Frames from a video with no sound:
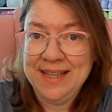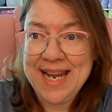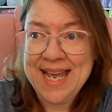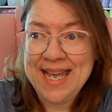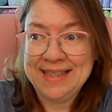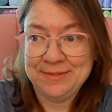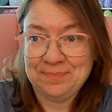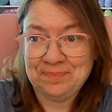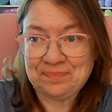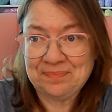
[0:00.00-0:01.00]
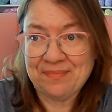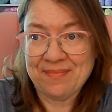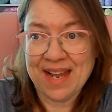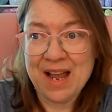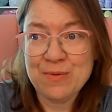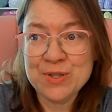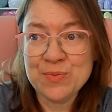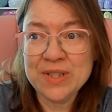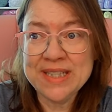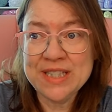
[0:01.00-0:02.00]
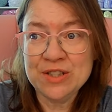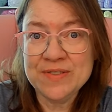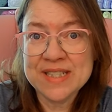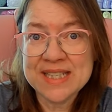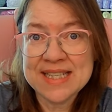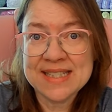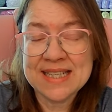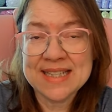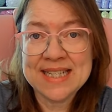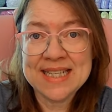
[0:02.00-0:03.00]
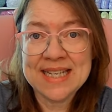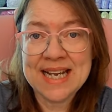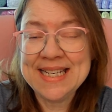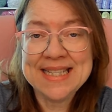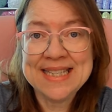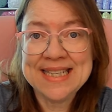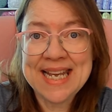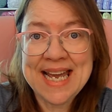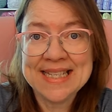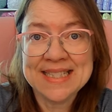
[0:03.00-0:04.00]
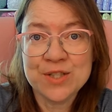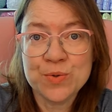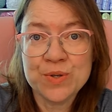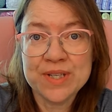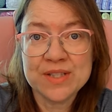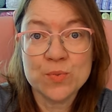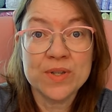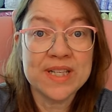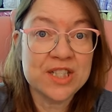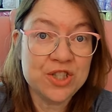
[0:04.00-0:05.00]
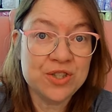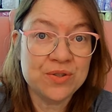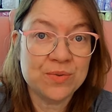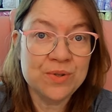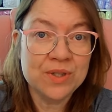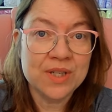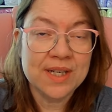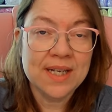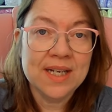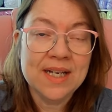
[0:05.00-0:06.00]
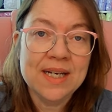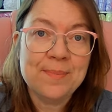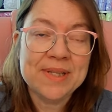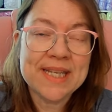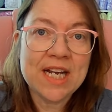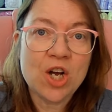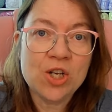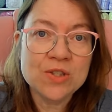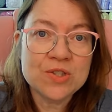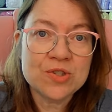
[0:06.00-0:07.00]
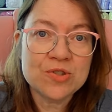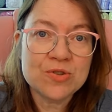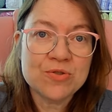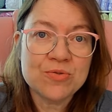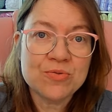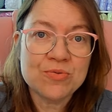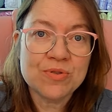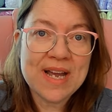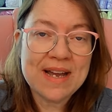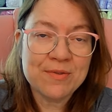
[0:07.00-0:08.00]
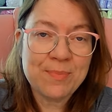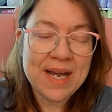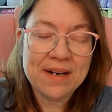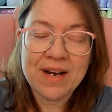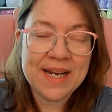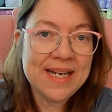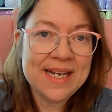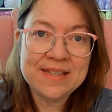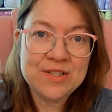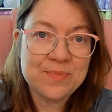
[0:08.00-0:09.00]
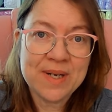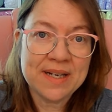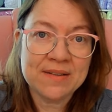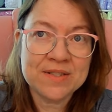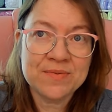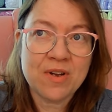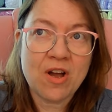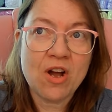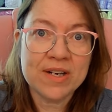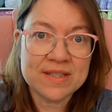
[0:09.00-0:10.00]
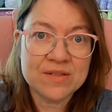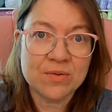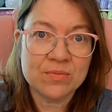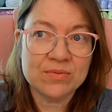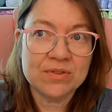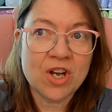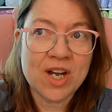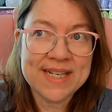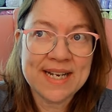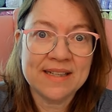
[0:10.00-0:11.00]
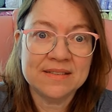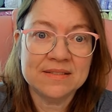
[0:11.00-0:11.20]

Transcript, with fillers: and I was really nervous because they did. I didn't think they had tutorials. Well, they do, but they also have a pattern. I can't do patterns on its own, not yet.